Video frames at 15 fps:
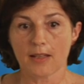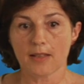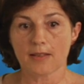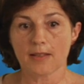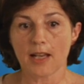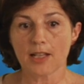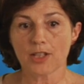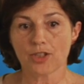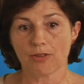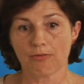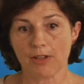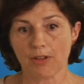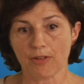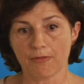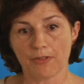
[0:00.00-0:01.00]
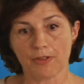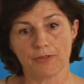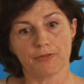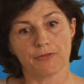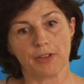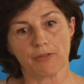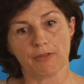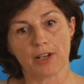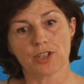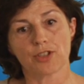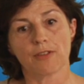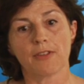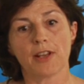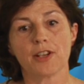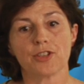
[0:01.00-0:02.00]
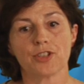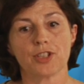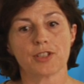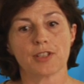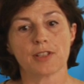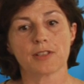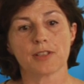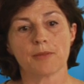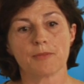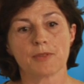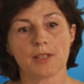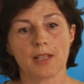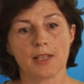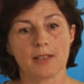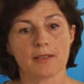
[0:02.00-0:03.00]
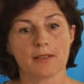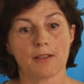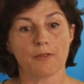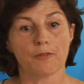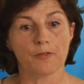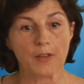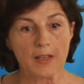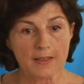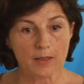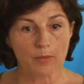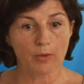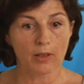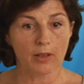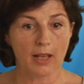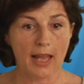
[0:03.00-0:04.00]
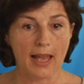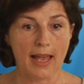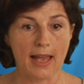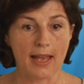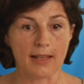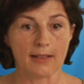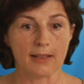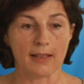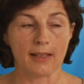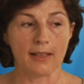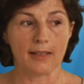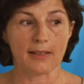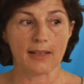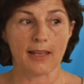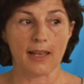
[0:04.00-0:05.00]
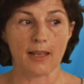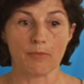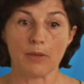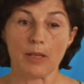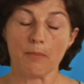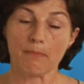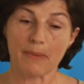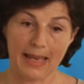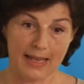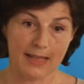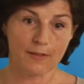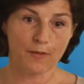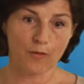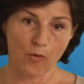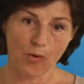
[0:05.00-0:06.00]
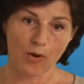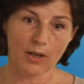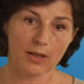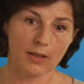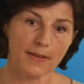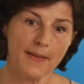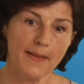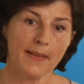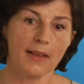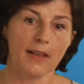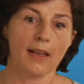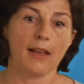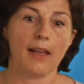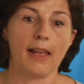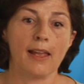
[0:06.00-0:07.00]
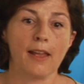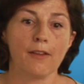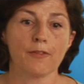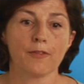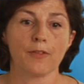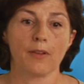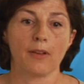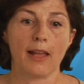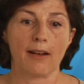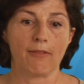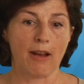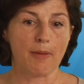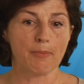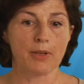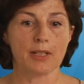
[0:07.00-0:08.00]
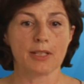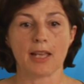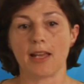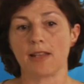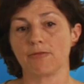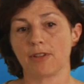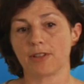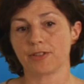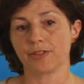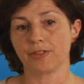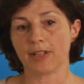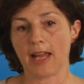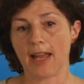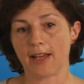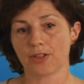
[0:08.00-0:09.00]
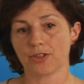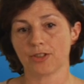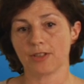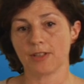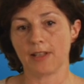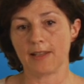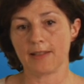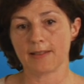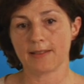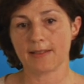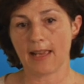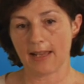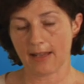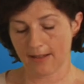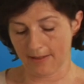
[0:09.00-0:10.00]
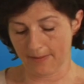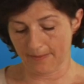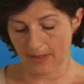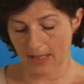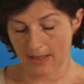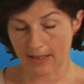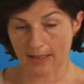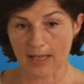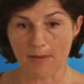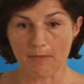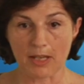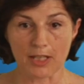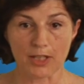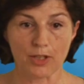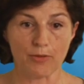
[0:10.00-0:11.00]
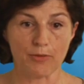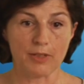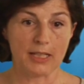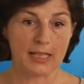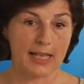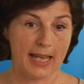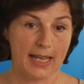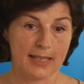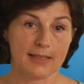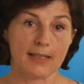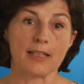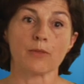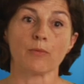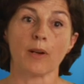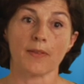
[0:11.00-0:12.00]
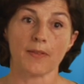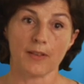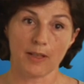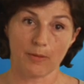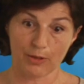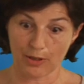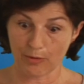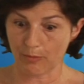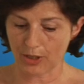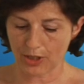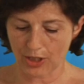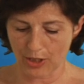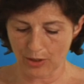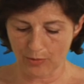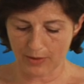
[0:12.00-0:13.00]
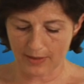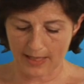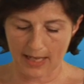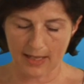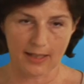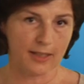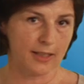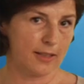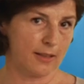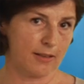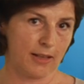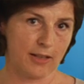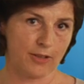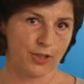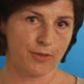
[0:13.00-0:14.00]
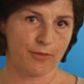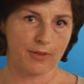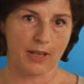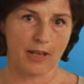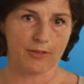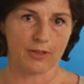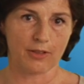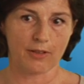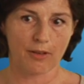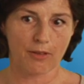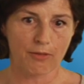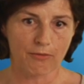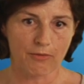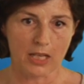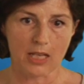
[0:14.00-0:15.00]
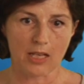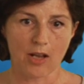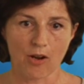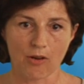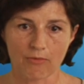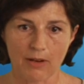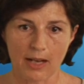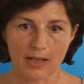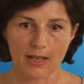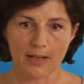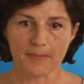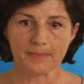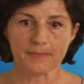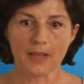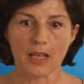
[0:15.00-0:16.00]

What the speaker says: Such a reconfiguration of energy systems is feasible and it can be paid for if a rapid and resolute action is taken in the coming 2 decades, is what the WBGU said in the year 2003 already.